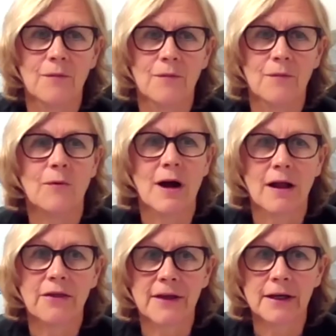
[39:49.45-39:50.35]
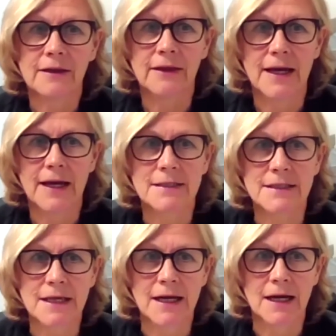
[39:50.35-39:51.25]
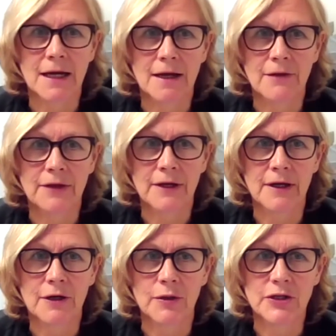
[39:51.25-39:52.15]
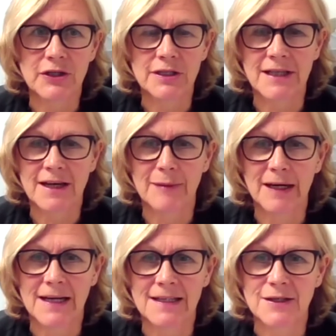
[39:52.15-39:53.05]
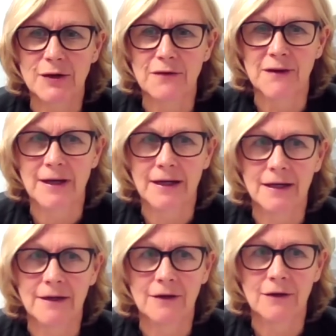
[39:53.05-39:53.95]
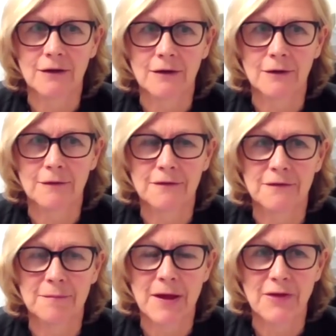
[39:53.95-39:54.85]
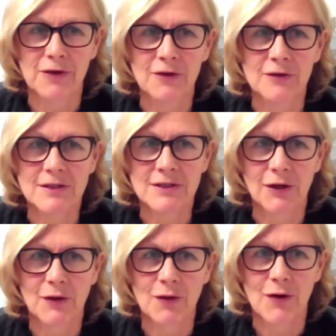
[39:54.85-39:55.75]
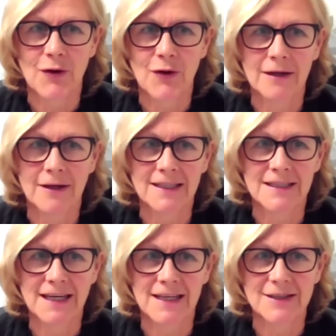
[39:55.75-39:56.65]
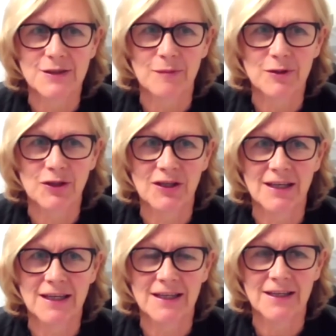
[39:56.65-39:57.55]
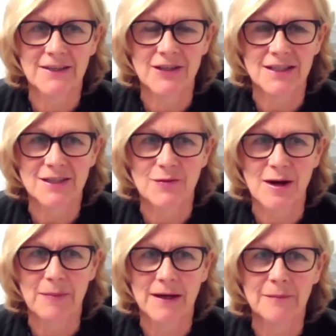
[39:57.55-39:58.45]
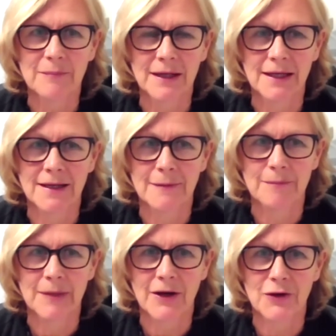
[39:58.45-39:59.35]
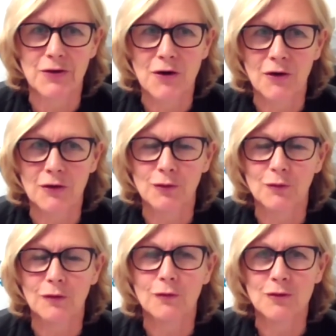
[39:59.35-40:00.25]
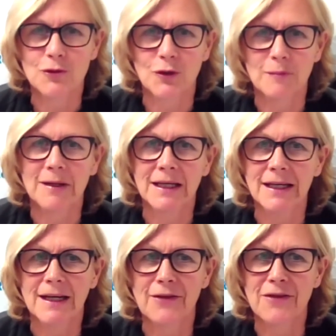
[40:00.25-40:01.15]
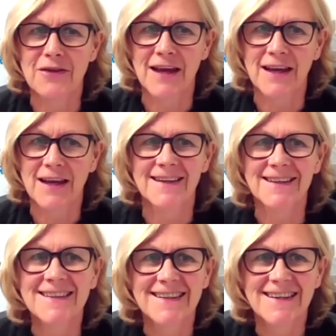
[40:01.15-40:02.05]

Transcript: Well, I think that's the questions that have been asked so far of Matthew. So I'd like to take this opportunity just to wrap up. And I know you'll all join me in thanking